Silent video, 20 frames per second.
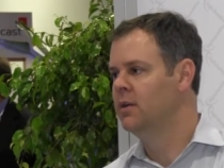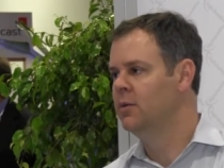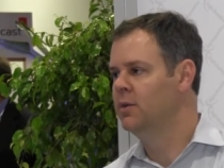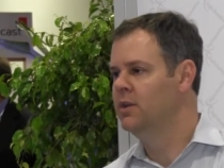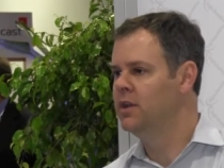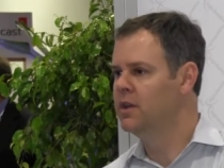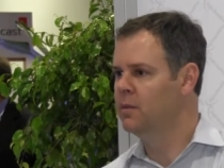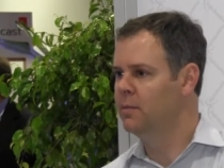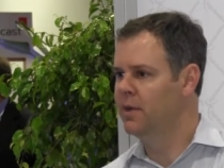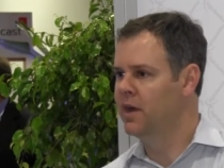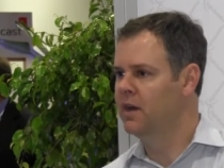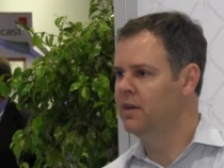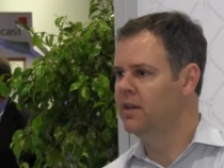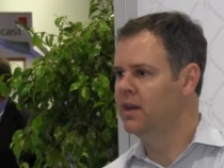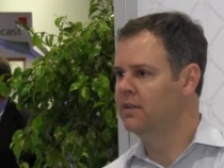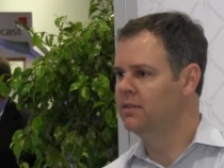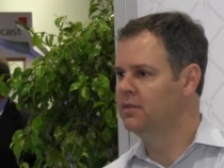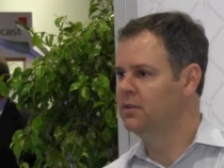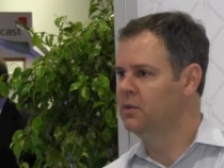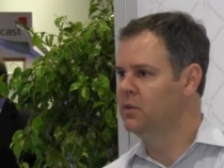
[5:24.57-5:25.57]
When you compare
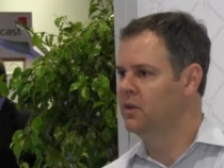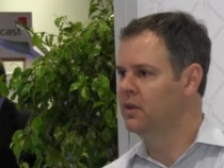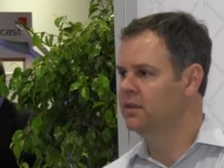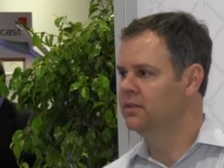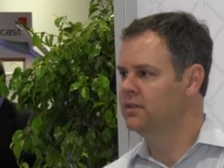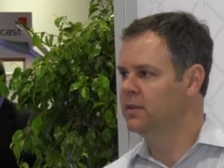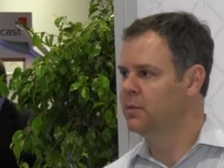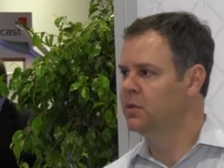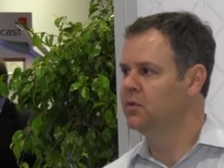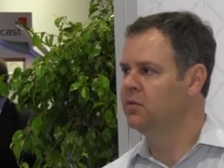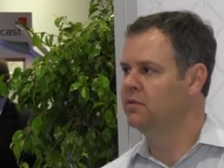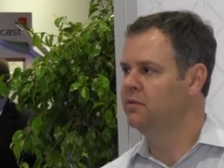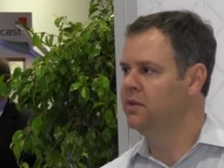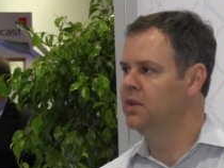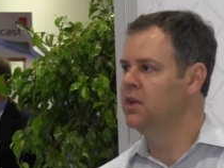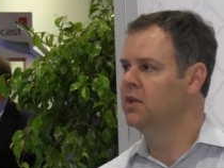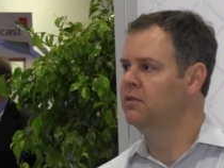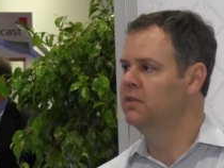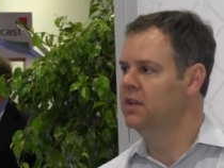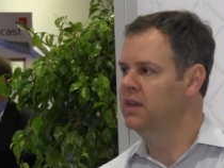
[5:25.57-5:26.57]
that to a typical
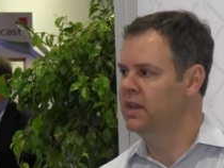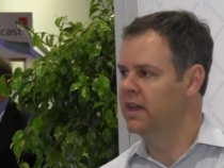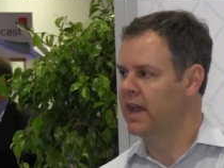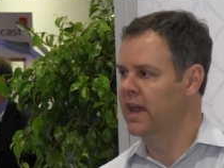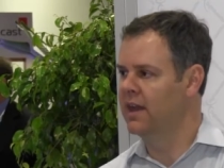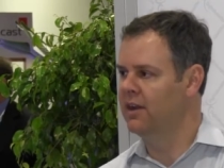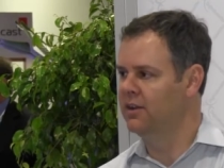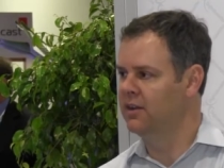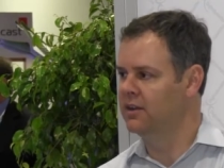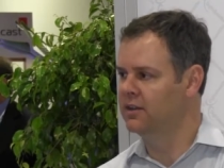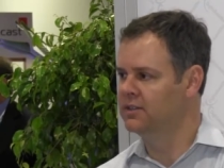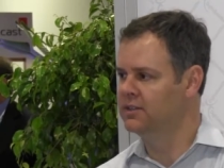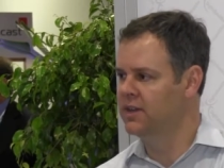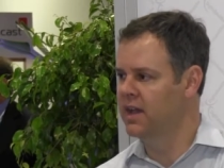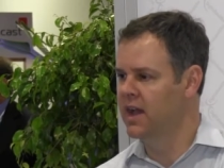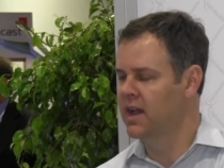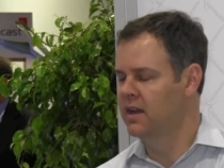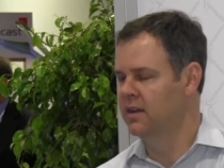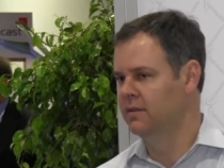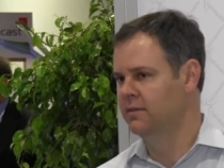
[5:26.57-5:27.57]
VOD, catalog
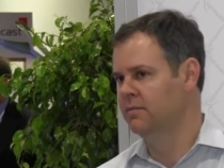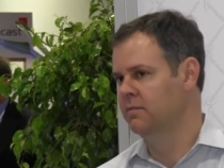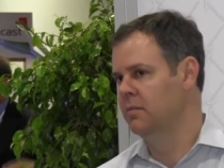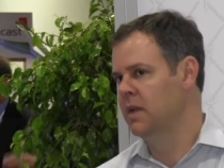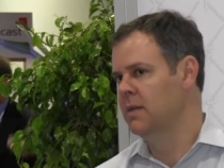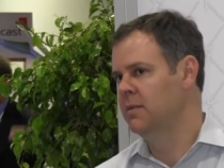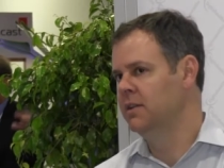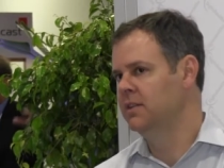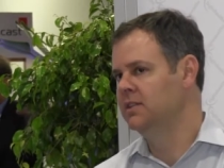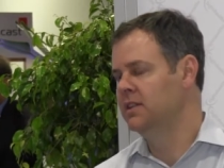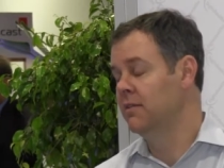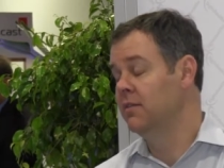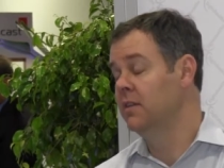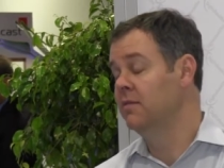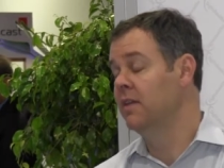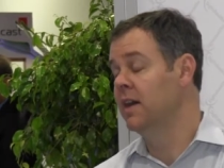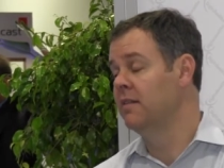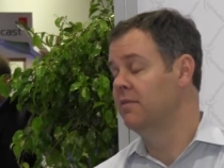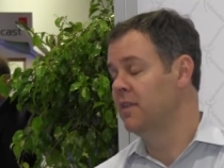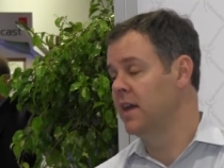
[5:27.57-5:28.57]
side of maybe
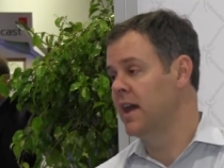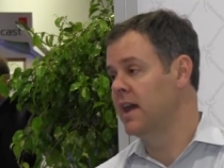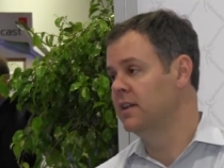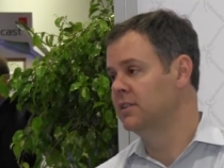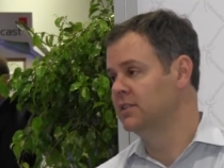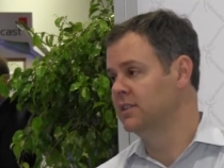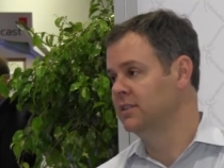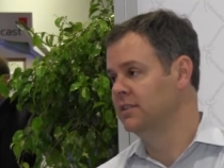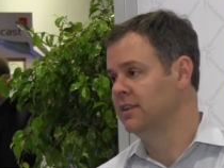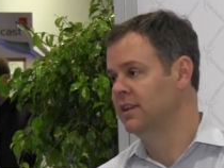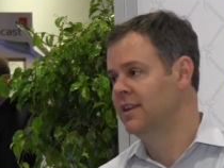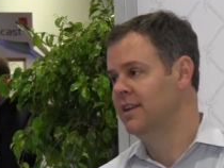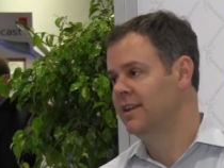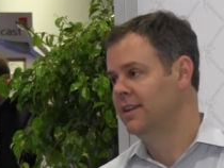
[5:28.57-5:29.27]
75,000,